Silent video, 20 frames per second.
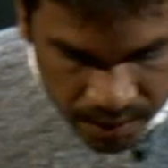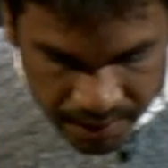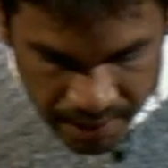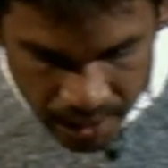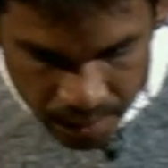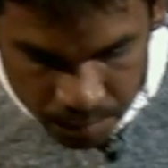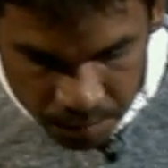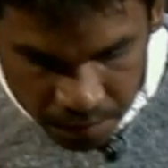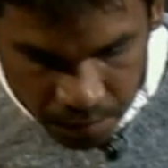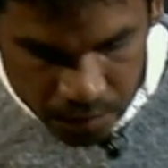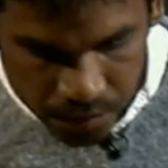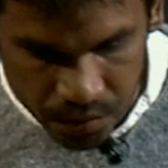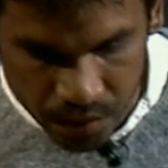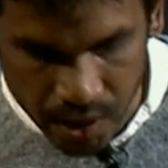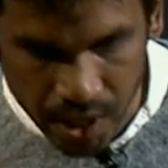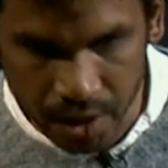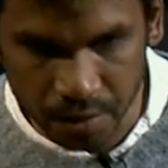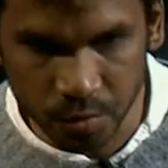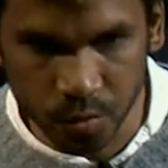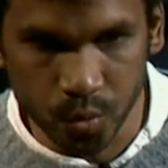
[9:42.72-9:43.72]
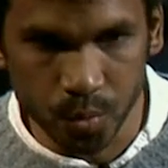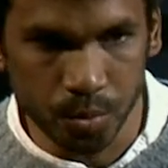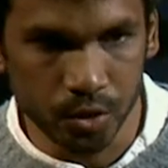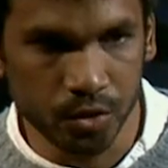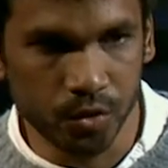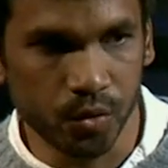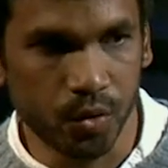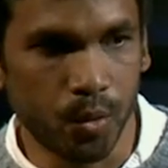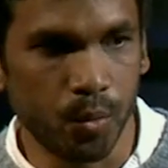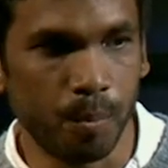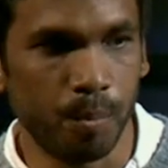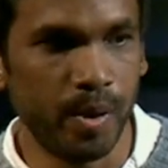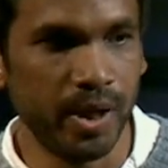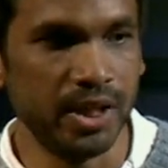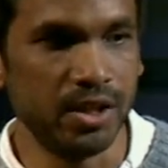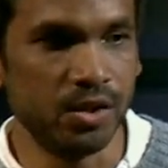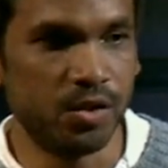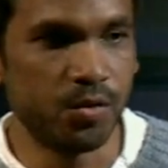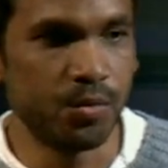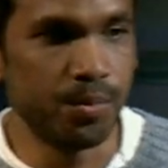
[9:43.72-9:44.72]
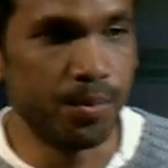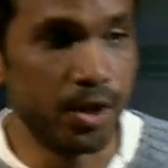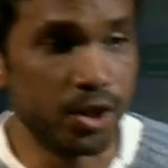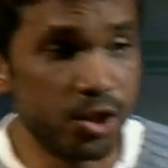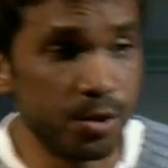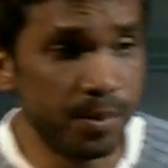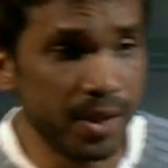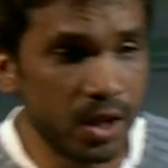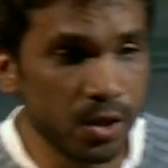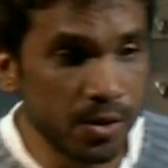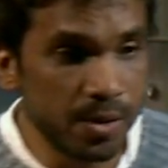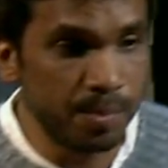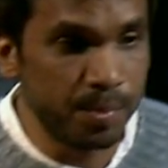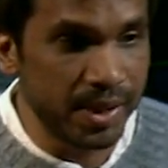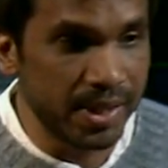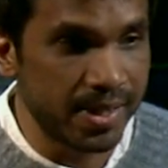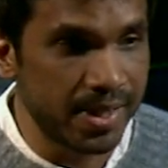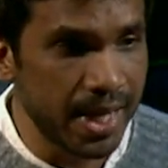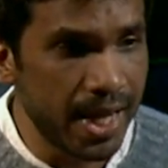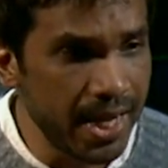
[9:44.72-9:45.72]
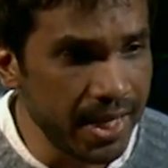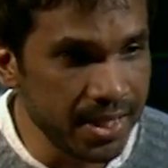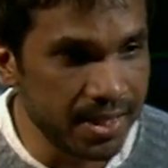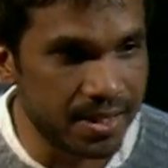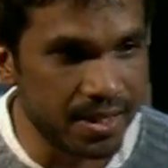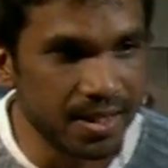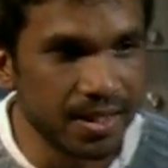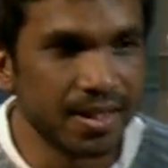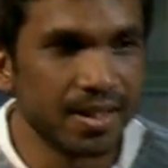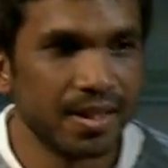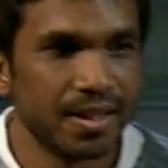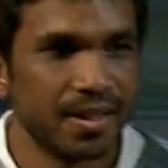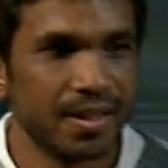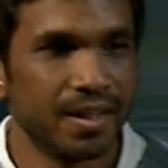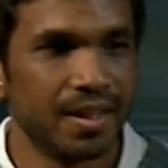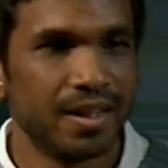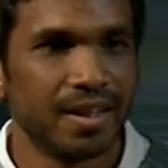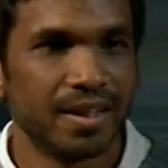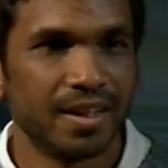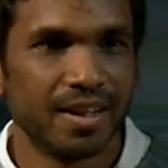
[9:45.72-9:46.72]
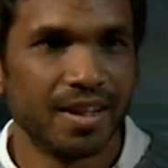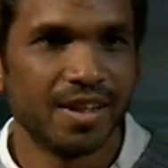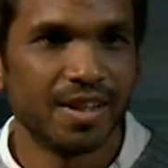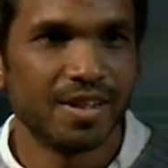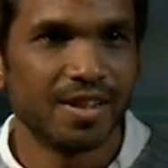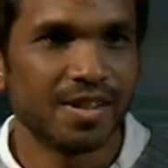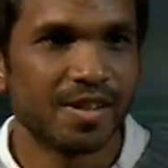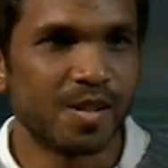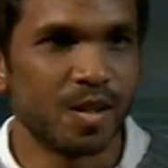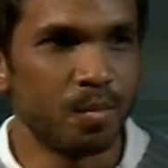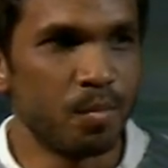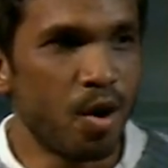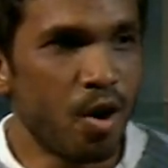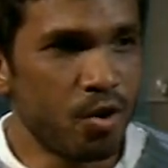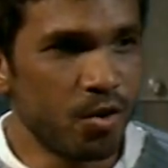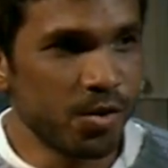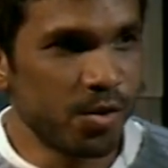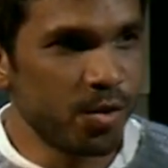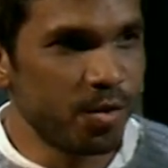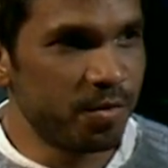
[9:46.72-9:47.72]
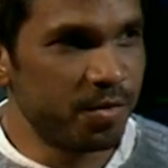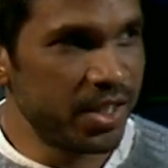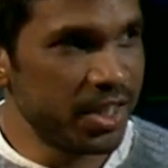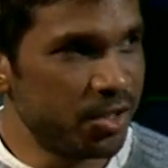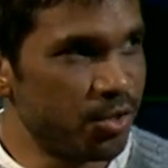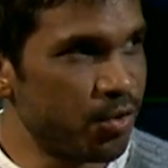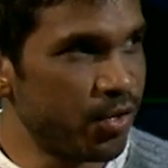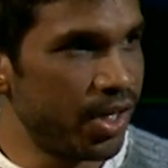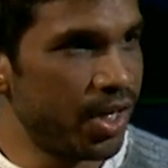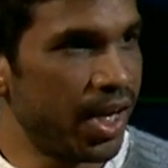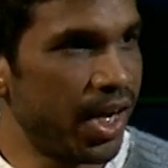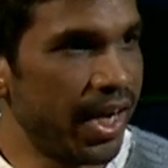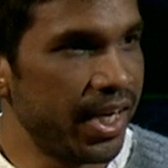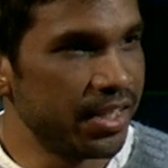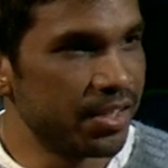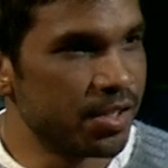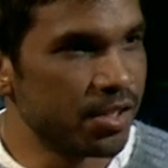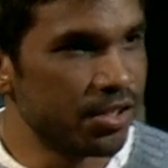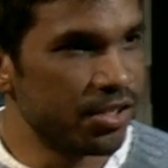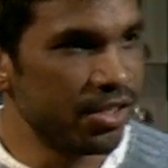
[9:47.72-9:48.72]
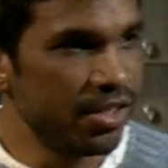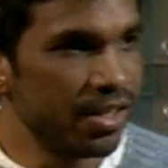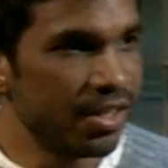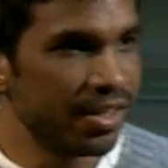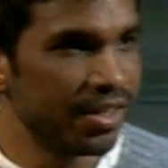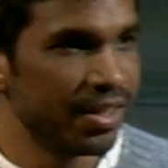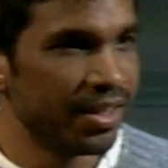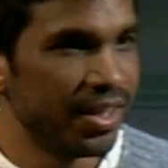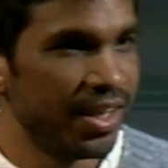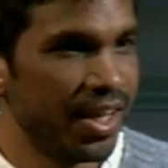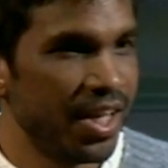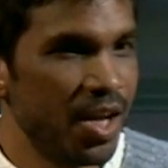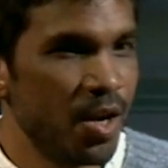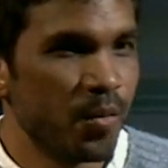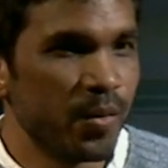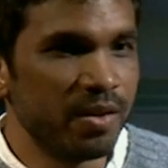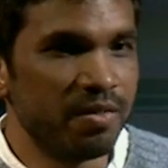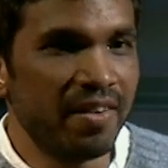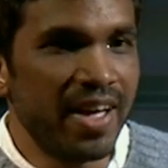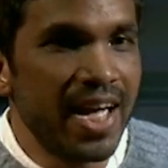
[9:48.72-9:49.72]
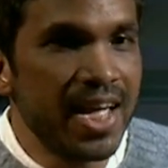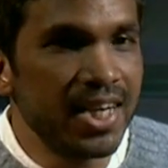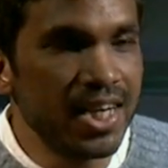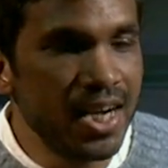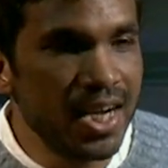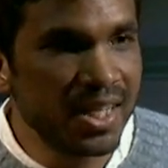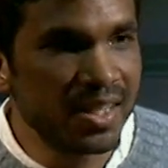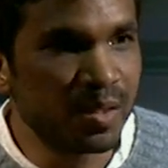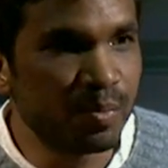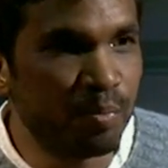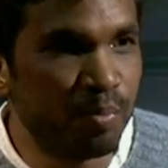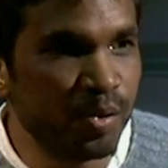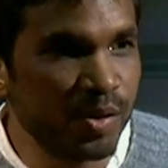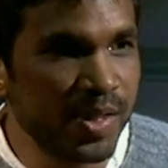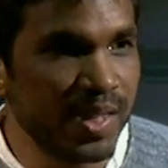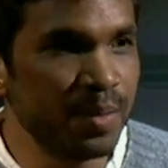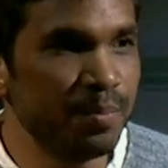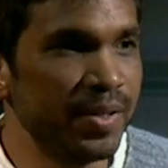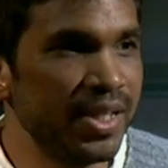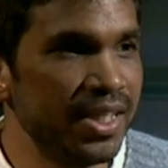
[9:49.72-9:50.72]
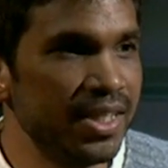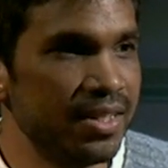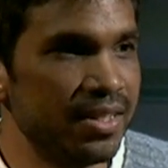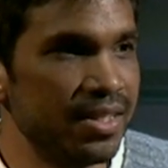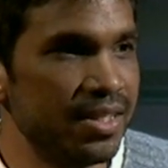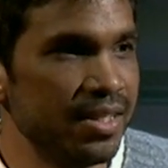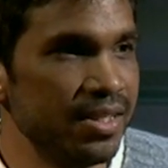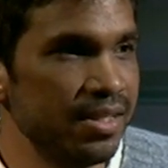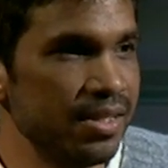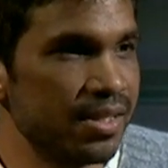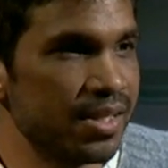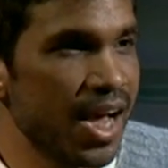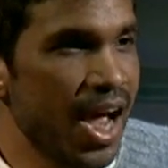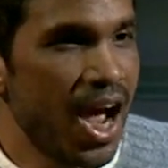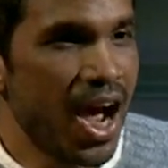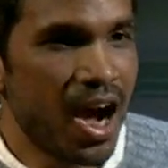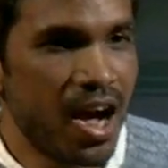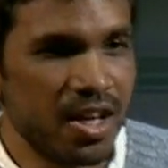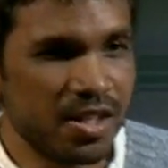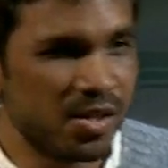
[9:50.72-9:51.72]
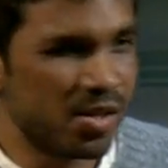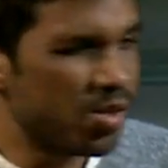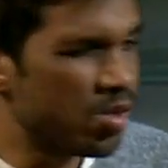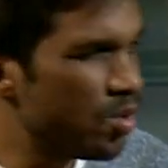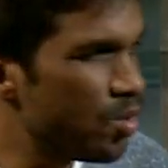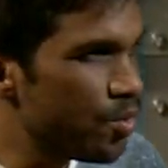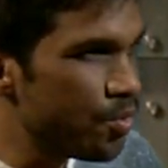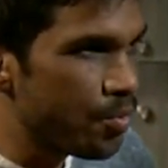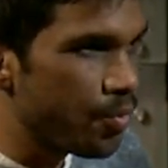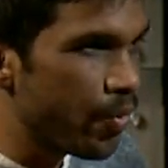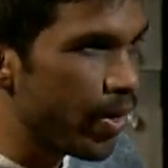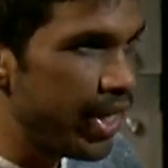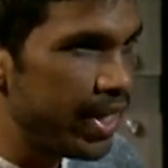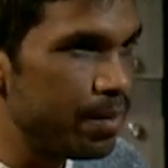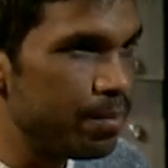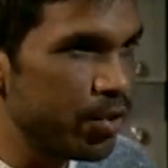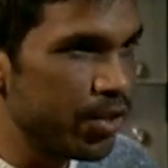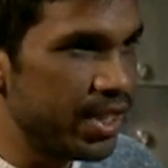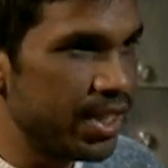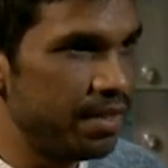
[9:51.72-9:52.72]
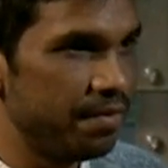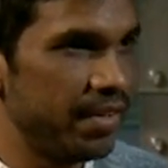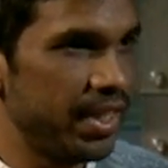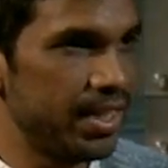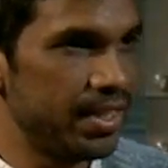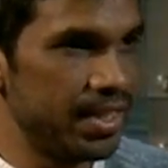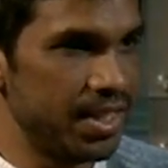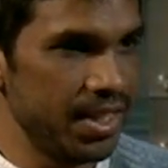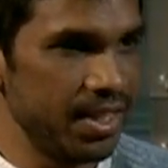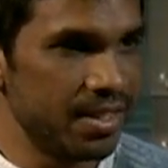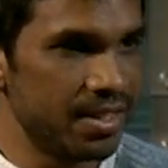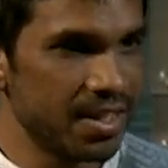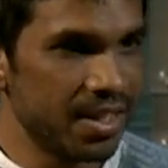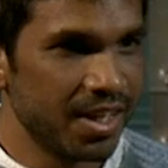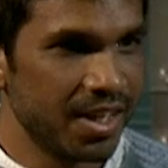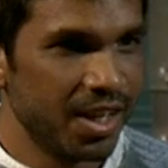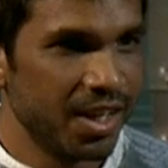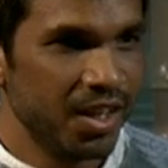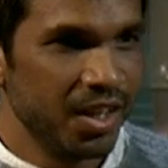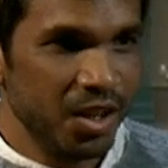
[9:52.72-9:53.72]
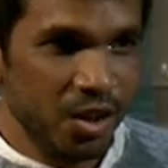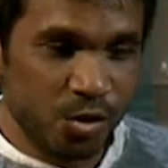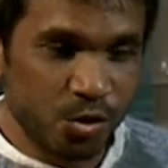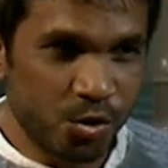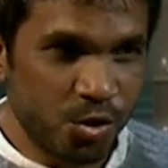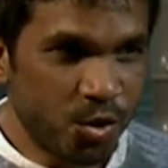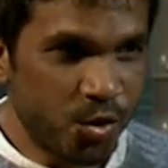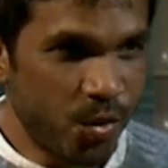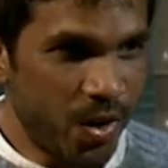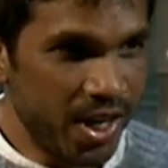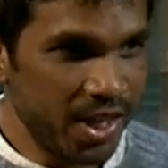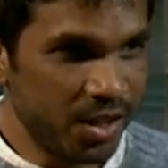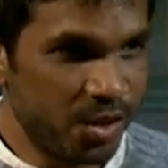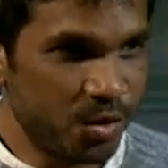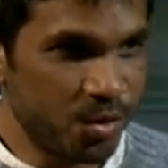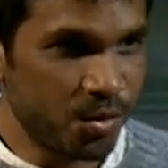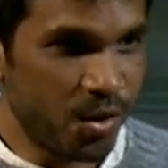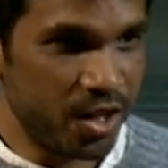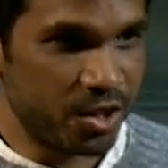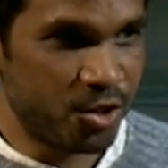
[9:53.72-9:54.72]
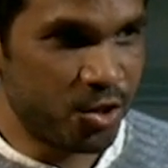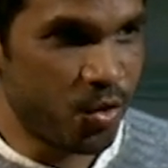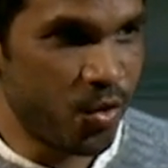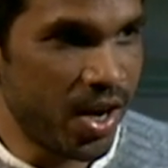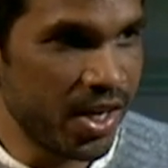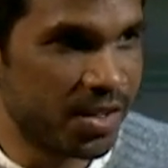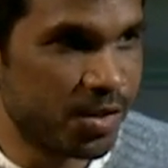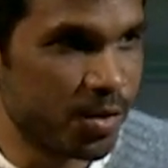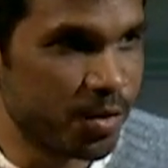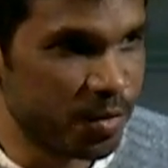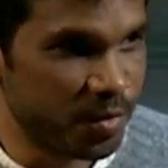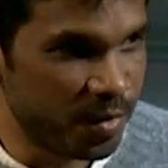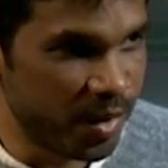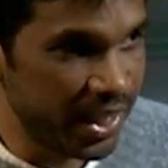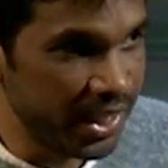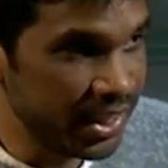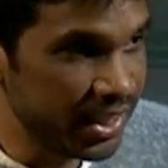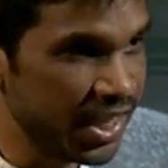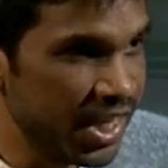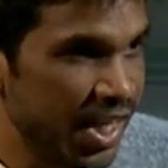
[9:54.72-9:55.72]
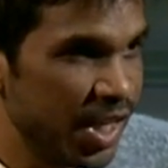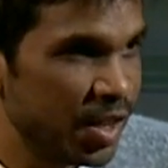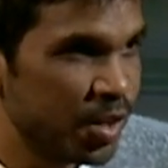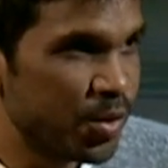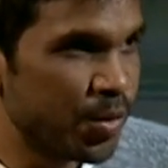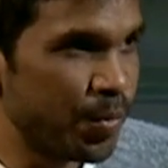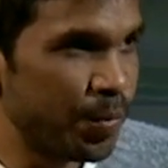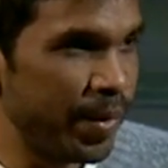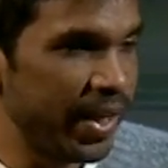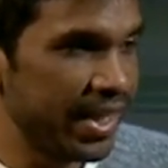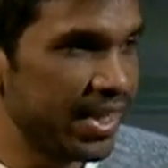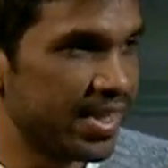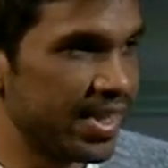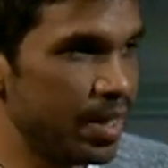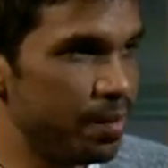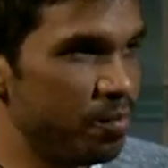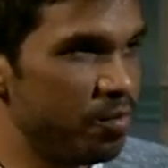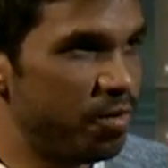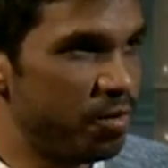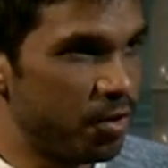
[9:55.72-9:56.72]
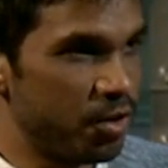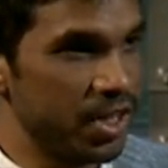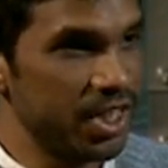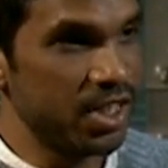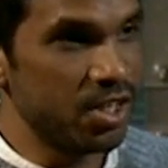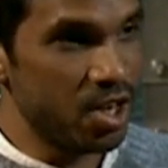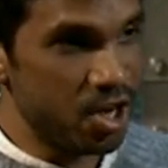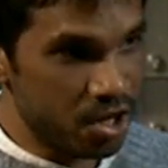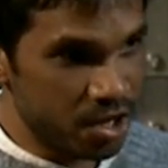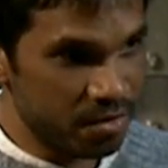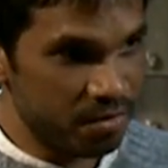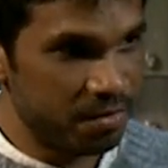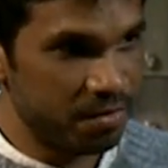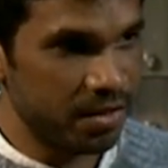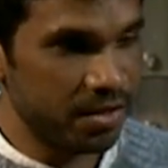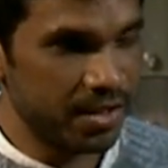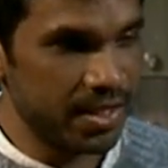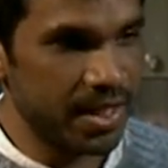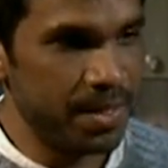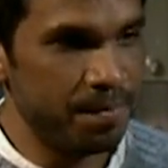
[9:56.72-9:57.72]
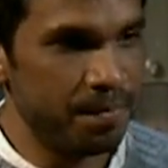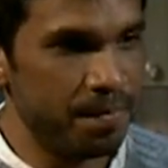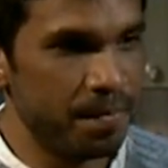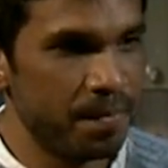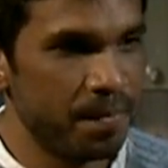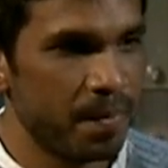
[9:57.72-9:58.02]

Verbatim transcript: time for the live streamer to complain too much because beside some other virtual idol with endless possibilities are so well motivated to try to attract the fan to make them fall in love for them.